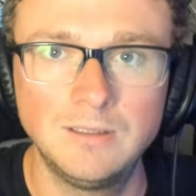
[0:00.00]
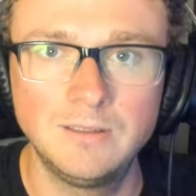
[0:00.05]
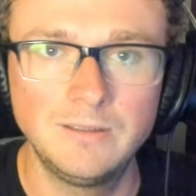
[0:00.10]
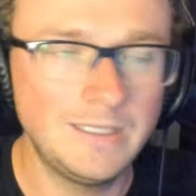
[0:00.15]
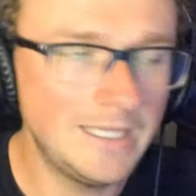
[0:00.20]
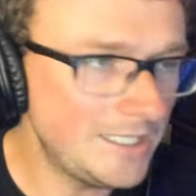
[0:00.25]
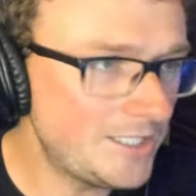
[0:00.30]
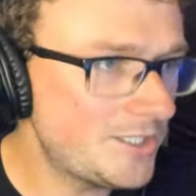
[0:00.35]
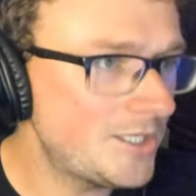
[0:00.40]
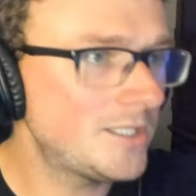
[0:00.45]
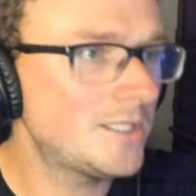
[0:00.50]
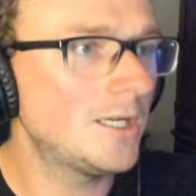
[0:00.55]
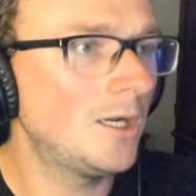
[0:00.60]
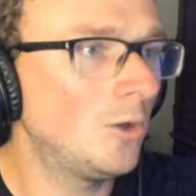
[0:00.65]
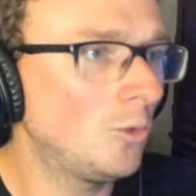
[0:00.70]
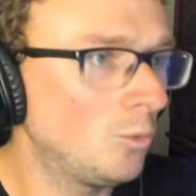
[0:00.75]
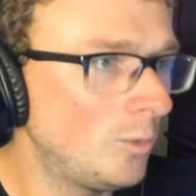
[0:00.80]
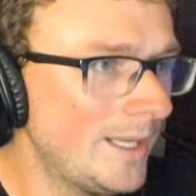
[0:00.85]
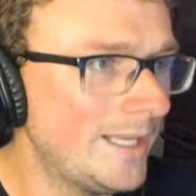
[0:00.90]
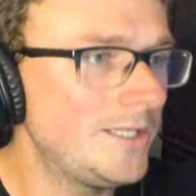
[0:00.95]
This is an
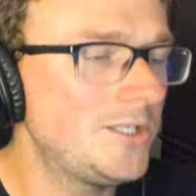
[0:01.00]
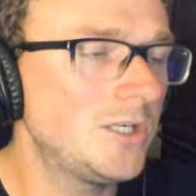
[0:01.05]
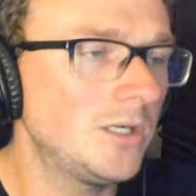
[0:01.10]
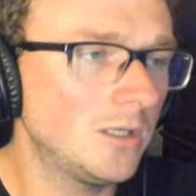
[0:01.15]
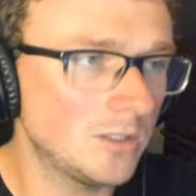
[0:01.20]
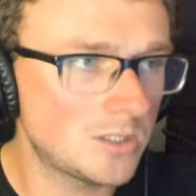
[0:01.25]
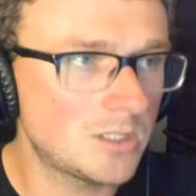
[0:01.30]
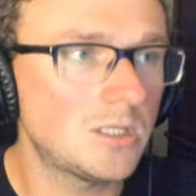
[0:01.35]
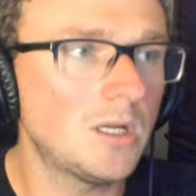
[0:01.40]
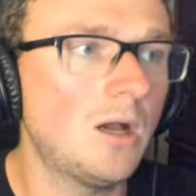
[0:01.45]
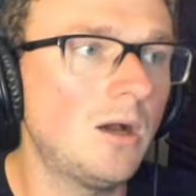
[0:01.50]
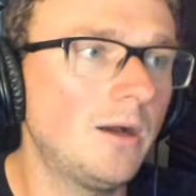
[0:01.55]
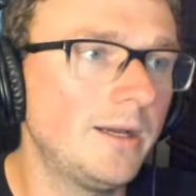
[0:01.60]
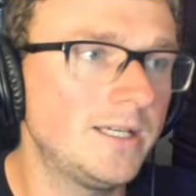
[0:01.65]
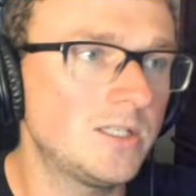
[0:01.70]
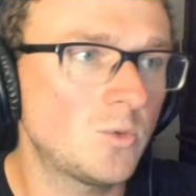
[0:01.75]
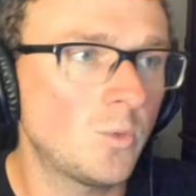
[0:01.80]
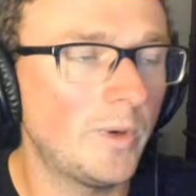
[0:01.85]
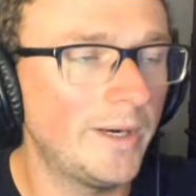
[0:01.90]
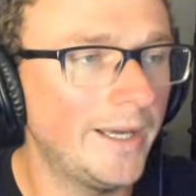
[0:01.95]
original song
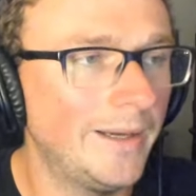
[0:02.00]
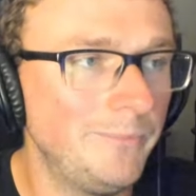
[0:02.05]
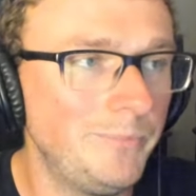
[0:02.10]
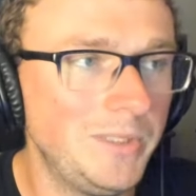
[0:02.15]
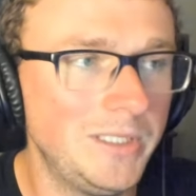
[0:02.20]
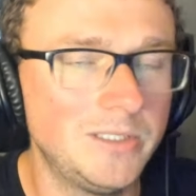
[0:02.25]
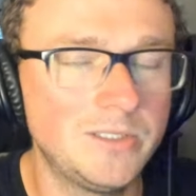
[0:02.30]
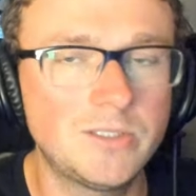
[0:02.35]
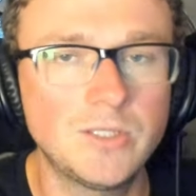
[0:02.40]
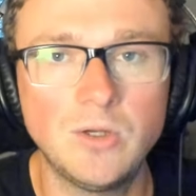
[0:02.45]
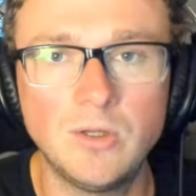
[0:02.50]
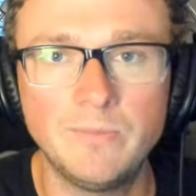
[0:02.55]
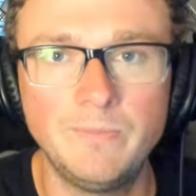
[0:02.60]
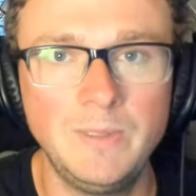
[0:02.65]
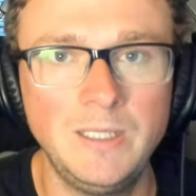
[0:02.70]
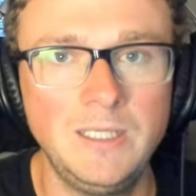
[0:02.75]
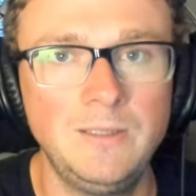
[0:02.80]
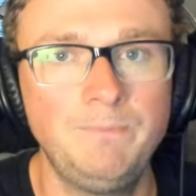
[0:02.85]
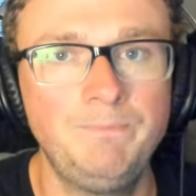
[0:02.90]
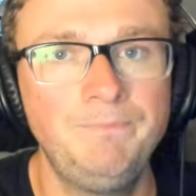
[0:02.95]
is what I'm being told,
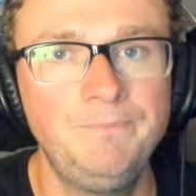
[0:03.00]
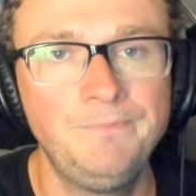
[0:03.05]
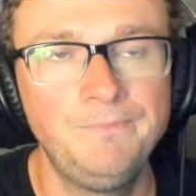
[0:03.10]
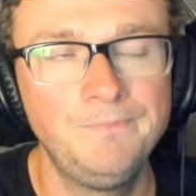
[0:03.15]
man.